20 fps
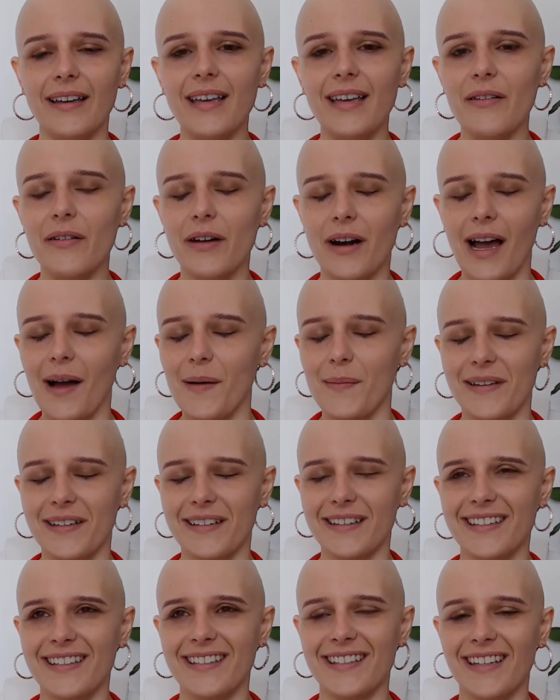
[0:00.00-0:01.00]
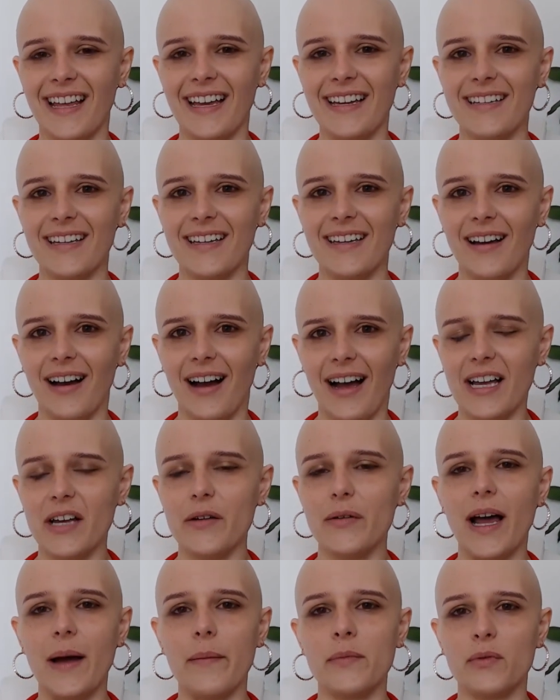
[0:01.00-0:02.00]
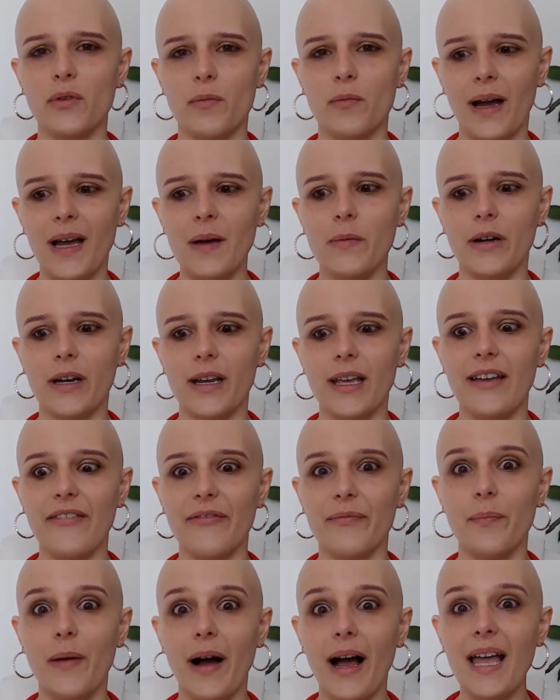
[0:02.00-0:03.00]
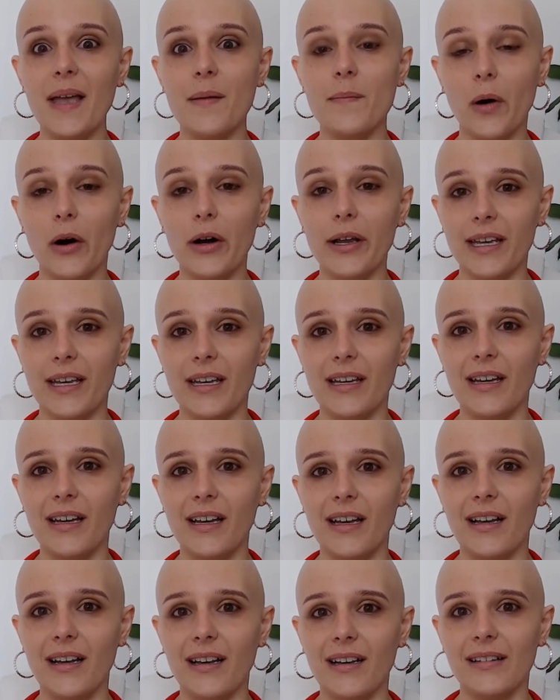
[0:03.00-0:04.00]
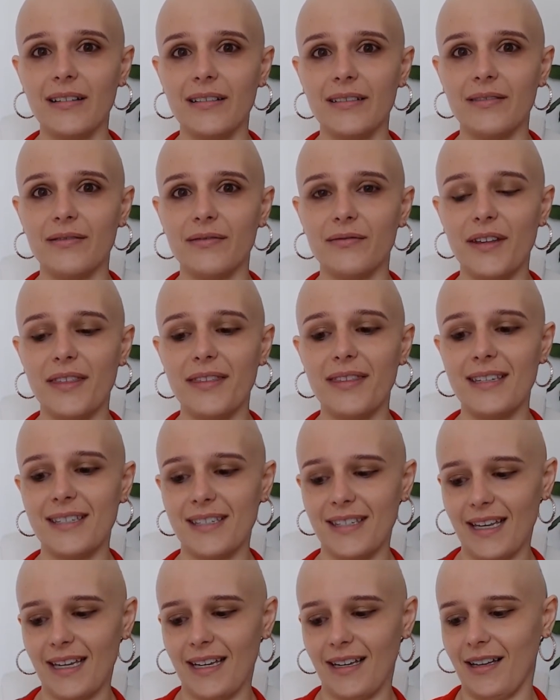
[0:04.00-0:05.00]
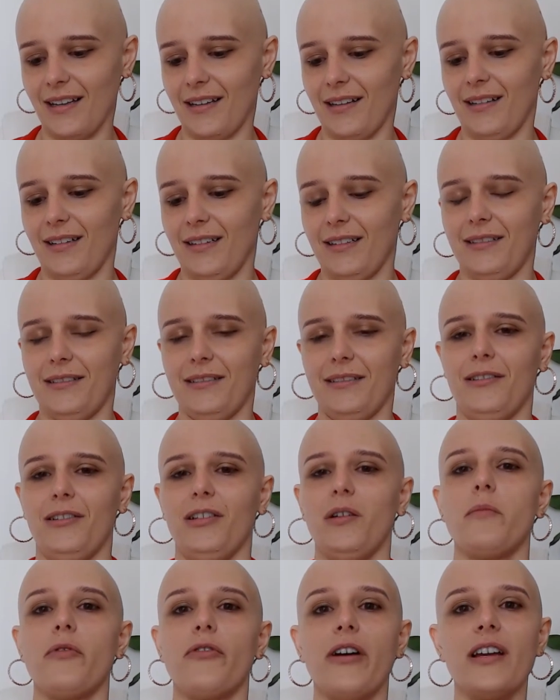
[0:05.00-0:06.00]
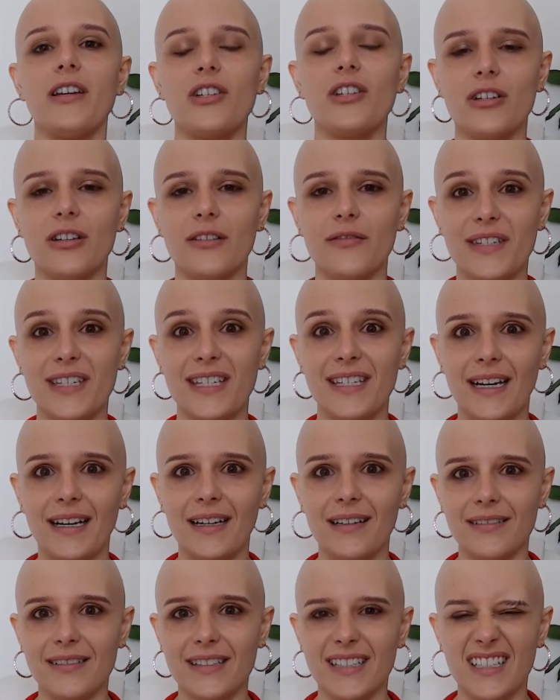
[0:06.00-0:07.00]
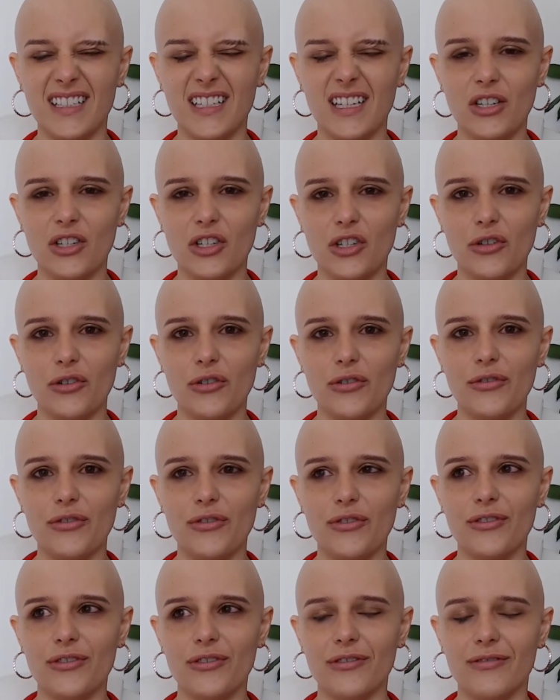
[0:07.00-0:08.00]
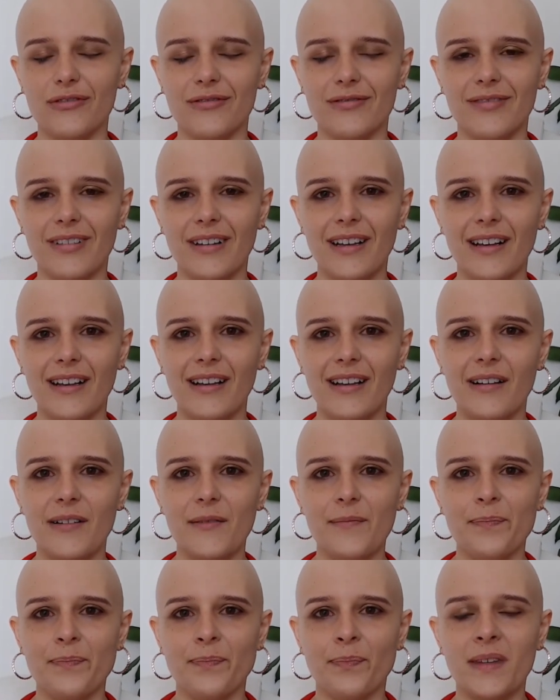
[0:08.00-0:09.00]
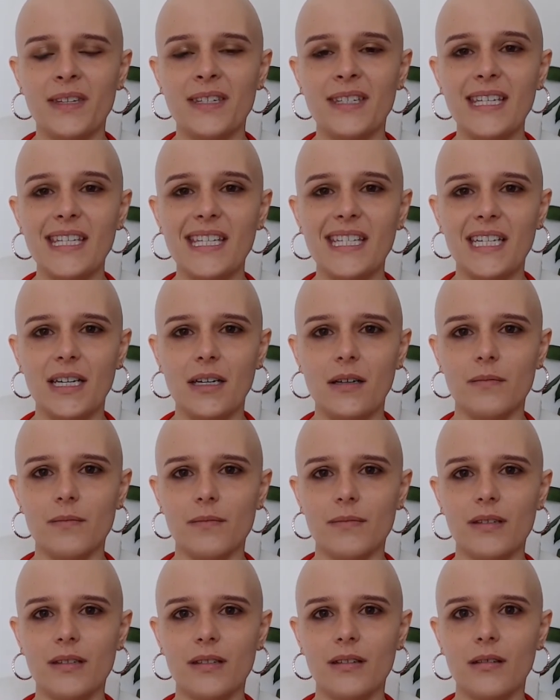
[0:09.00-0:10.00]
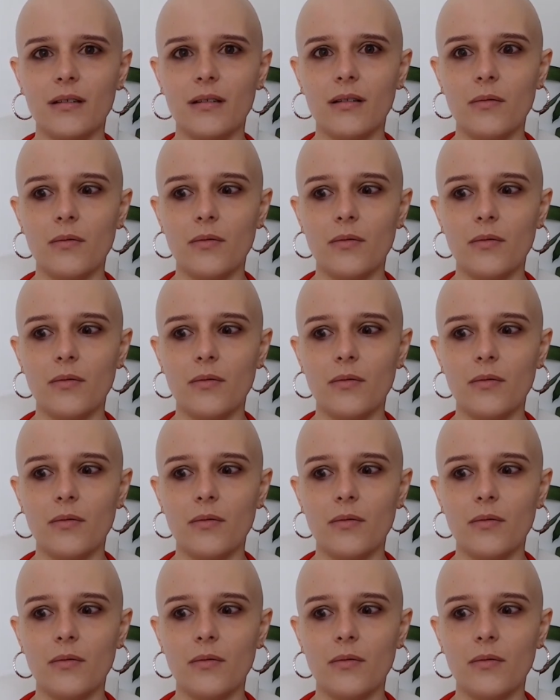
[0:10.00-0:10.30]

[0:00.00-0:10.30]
care what happens. Like, I care what happens with my body. If my body, with this like agglomeration of cells and tissues and systems,